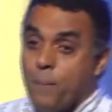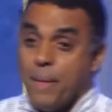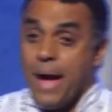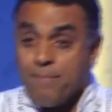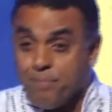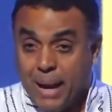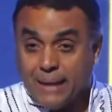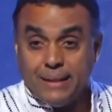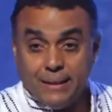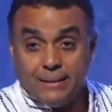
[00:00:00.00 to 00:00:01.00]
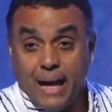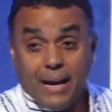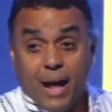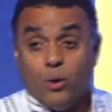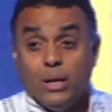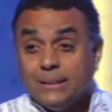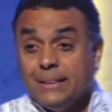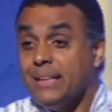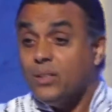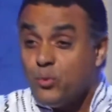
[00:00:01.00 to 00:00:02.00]
I planted it, and honestly,
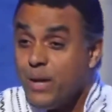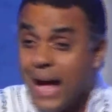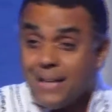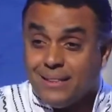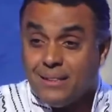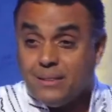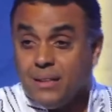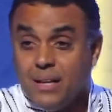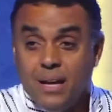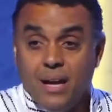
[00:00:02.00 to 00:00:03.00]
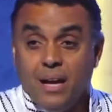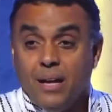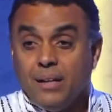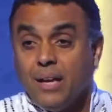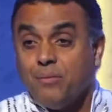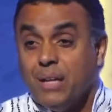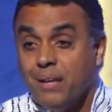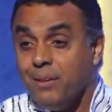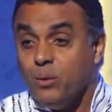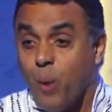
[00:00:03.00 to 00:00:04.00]
the tree hasn't given
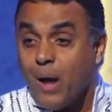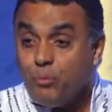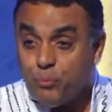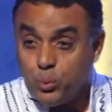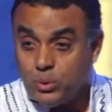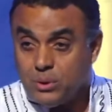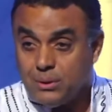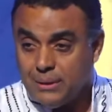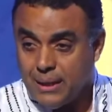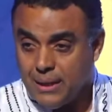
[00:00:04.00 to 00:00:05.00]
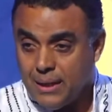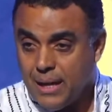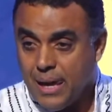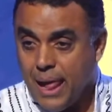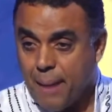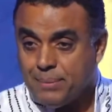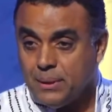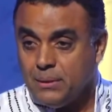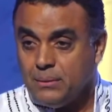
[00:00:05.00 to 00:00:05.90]
even one fruit up till